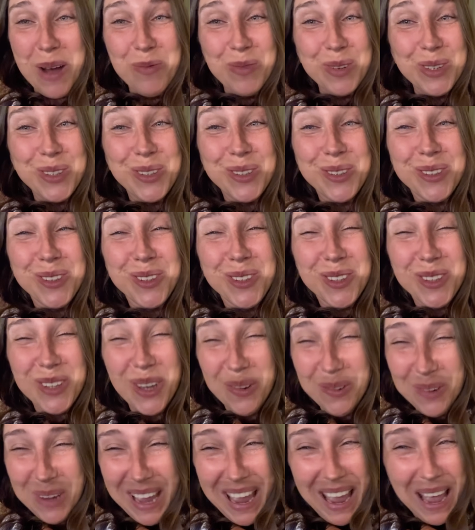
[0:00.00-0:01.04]
is
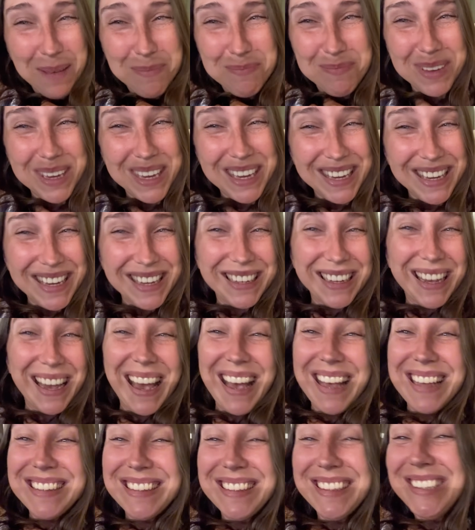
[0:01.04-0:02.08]
so happy
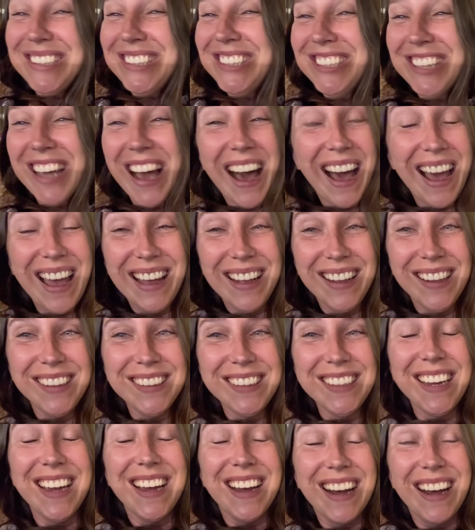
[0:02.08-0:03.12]
as a
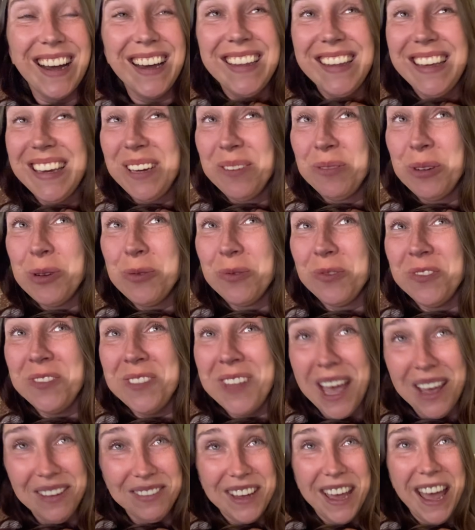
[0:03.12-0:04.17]
child. I think we've
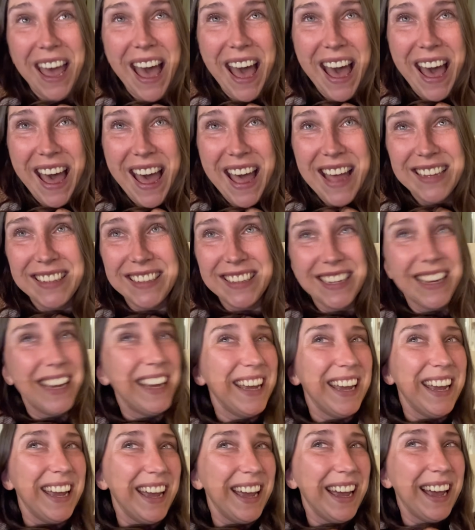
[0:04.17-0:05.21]
never had
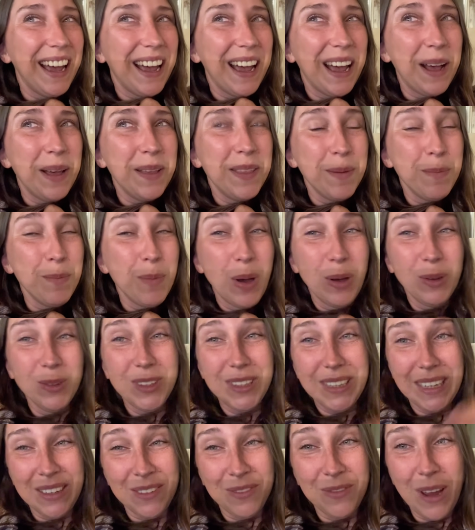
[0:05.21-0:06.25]
the
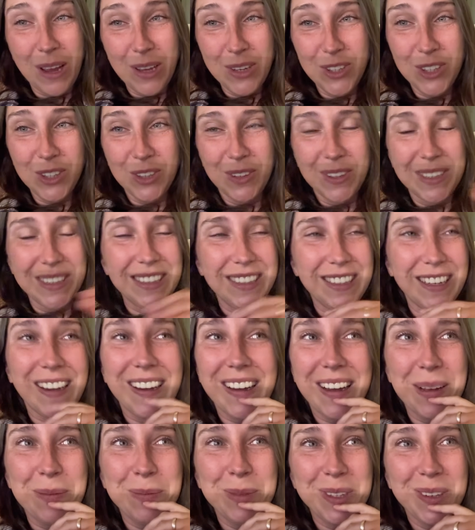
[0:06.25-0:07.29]
most adventurous
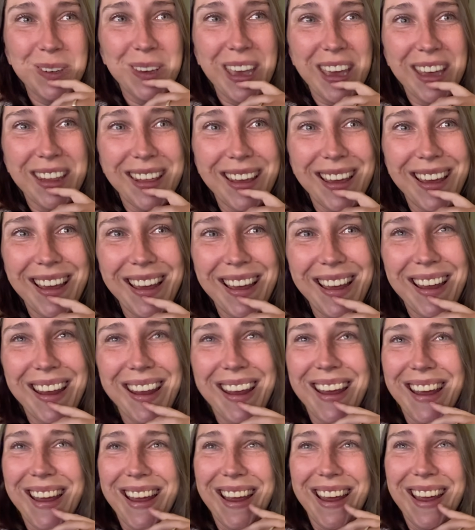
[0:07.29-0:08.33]
time together,
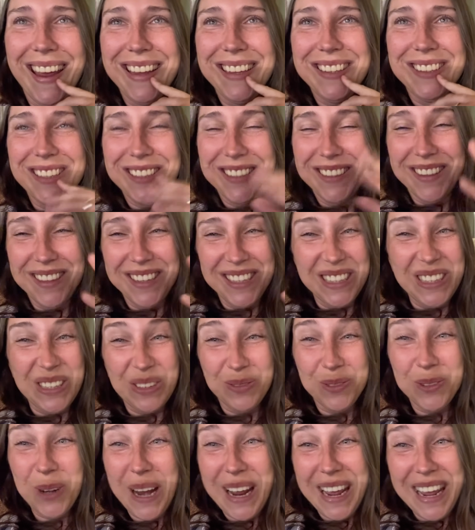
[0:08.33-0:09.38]
and just this
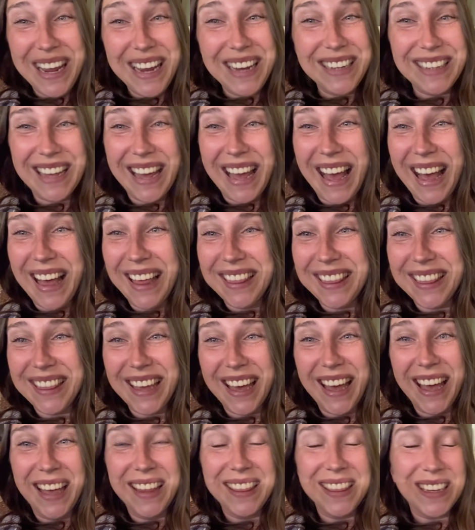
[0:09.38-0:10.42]
rain and
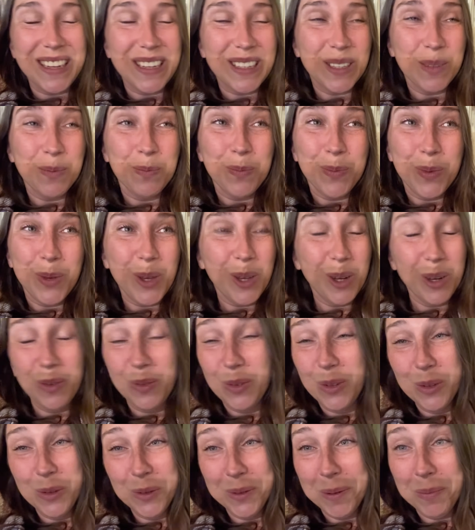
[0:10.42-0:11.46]
then this
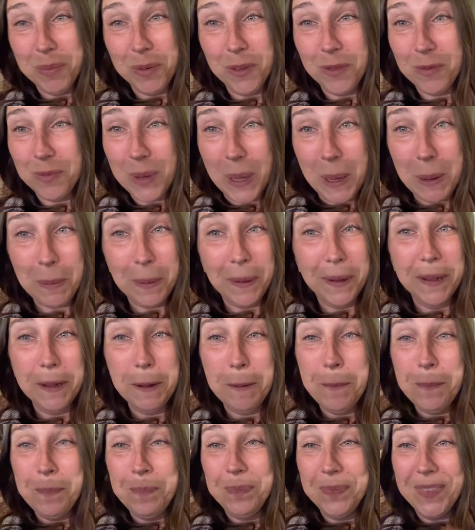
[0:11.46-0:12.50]
beautiful group of
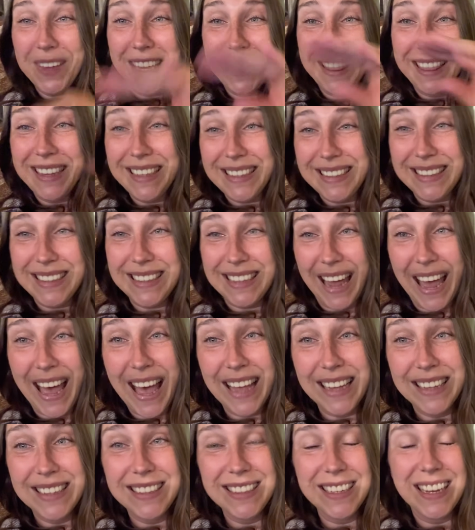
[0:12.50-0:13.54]
people in this
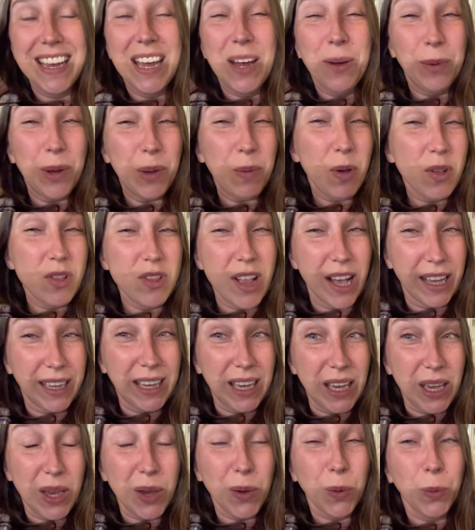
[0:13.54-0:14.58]
tent. We were
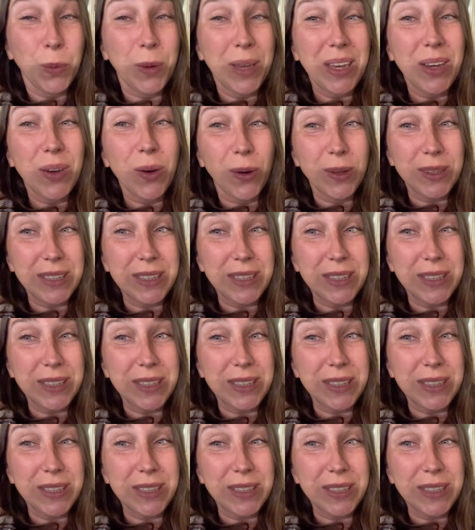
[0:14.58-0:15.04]
lucky we got